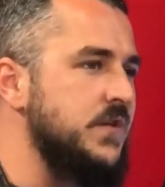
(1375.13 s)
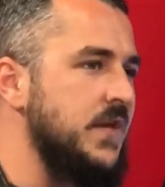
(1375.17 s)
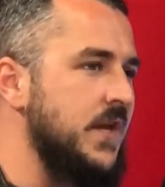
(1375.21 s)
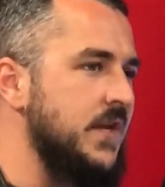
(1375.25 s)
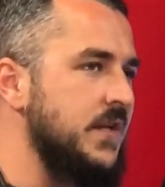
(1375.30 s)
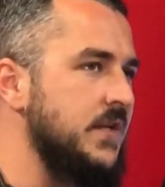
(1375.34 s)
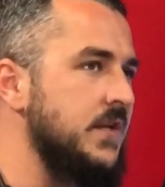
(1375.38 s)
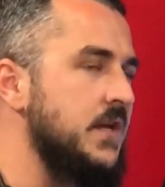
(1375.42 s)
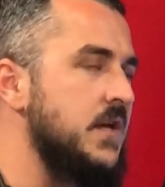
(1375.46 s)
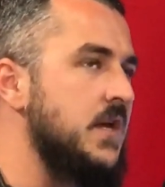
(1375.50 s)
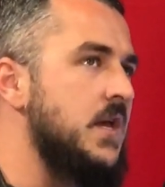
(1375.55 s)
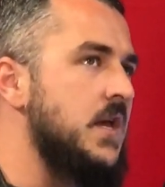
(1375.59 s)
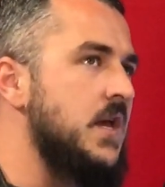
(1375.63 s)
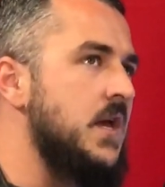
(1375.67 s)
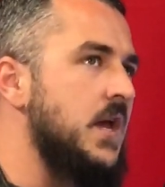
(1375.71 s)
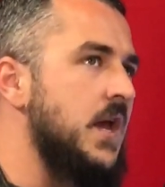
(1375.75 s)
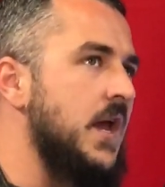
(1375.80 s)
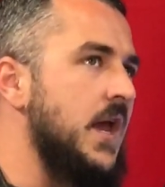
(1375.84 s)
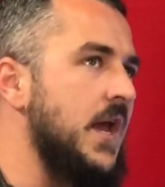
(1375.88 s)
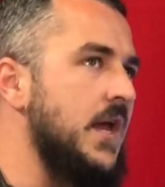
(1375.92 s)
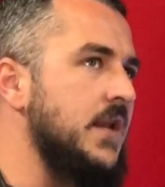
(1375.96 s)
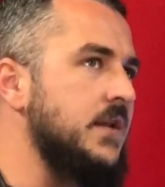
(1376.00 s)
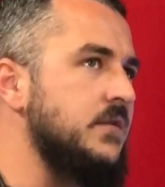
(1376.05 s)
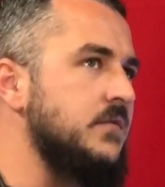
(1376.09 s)
And,
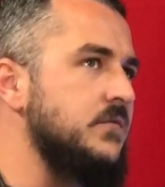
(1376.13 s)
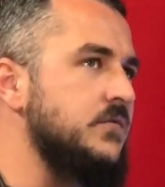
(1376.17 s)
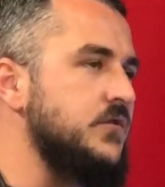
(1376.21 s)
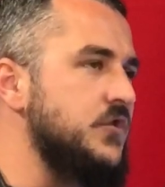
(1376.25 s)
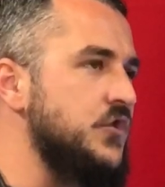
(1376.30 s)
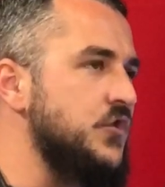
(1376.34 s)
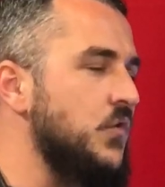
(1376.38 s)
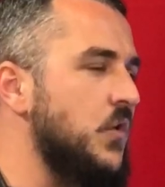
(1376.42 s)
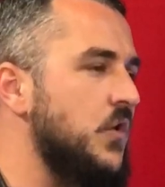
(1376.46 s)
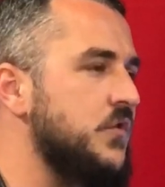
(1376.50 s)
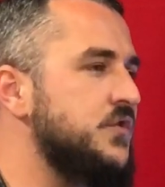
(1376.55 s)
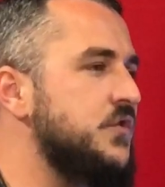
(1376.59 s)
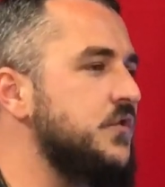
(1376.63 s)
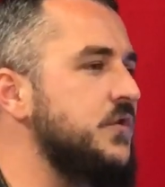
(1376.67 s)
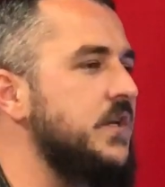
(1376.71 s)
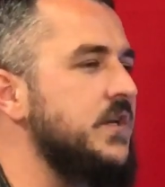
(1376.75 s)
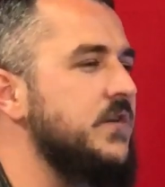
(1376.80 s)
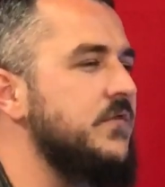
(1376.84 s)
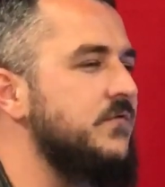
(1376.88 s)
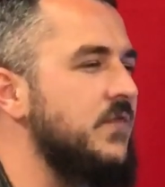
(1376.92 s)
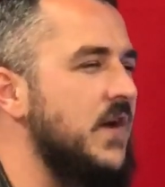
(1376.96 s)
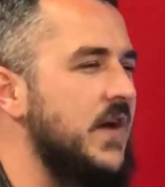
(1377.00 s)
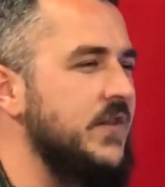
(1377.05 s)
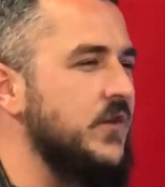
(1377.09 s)
and you also need to
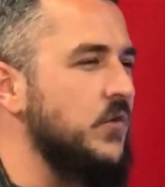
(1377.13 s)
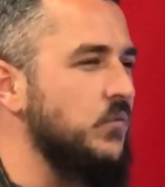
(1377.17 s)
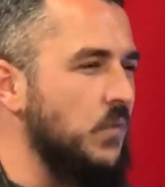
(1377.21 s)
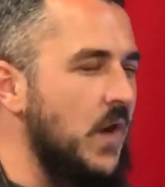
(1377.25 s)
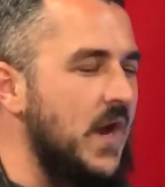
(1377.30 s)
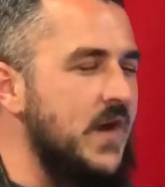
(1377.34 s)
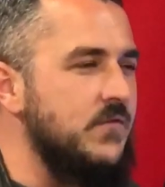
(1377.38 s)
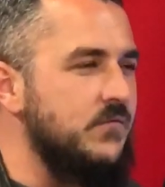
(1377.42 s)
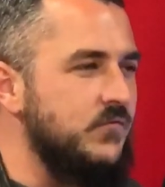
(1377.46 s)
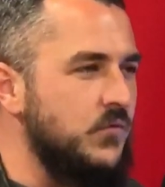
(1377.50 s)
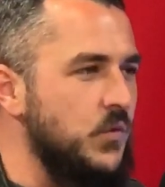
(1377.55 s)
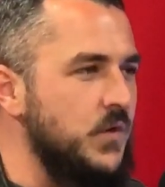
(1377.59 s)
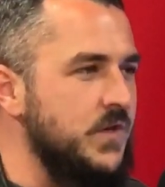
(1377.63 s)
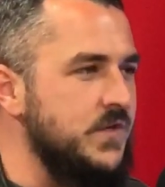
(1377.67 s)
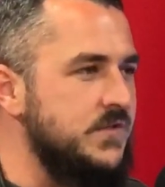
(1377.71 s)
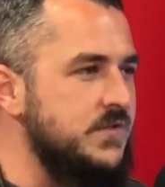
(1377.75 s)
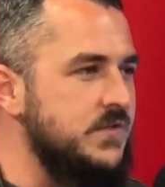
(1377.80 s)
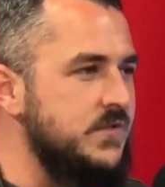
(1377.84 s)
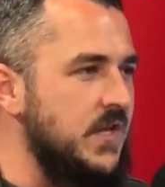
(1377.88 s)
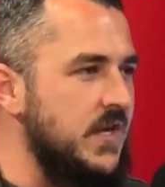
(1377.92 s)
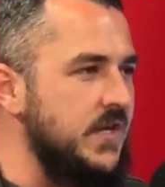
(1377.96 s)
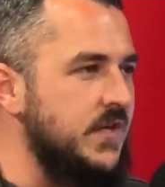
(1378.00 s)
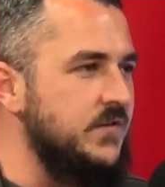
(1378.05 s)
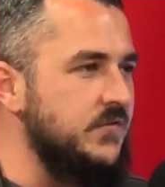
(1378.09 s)
find the right
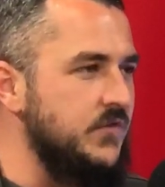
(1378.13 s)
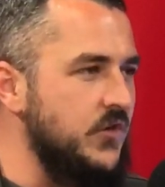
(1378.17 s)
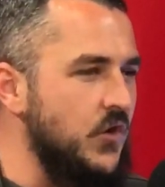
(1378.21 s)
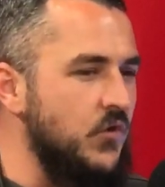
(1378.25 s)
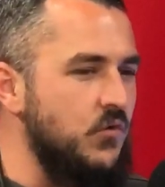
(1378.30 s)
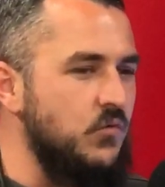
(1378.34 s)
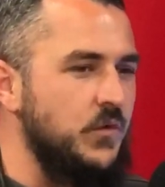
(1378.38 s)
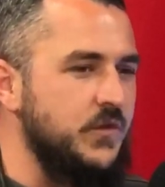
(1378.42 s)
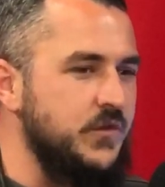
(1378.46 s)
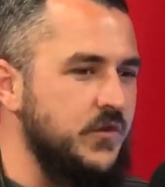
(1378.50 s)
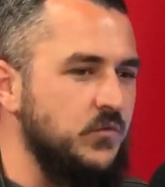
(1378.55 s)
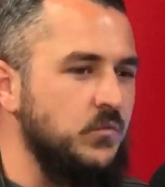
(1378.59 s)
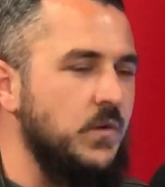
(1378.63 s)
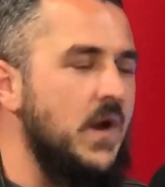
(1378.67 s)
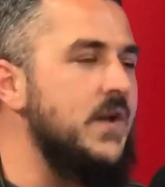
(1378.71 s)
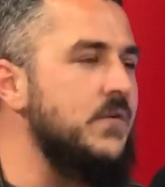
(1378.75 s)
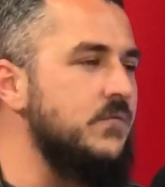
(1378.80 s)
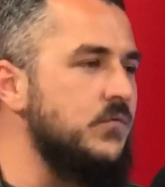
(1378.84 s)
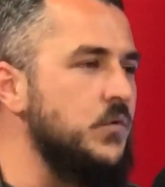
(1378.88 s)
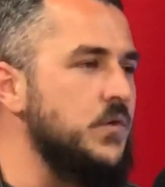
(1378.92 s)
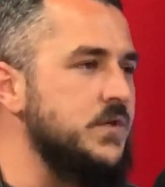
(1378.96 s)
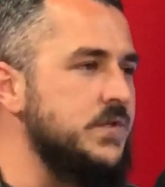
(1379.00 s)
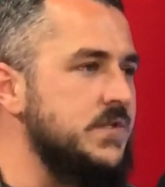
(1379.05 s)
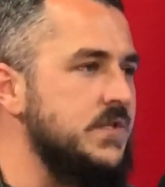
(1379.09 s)
voice, like know what the right
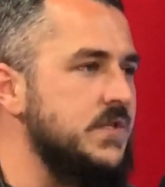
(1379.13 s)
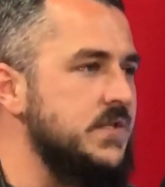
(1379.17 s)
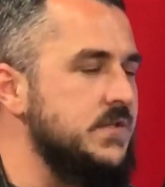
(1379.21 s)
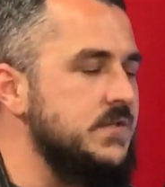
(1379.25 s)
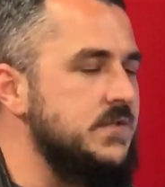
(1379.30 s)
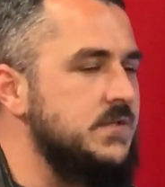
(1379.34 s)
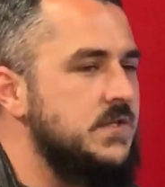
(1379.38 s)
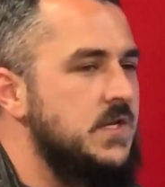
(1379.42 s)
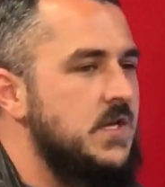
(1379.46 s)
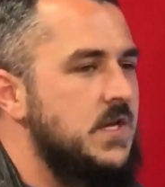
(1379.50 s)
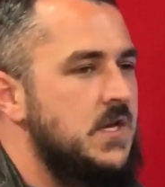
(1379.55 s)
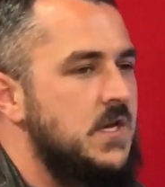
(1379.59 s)
voice is.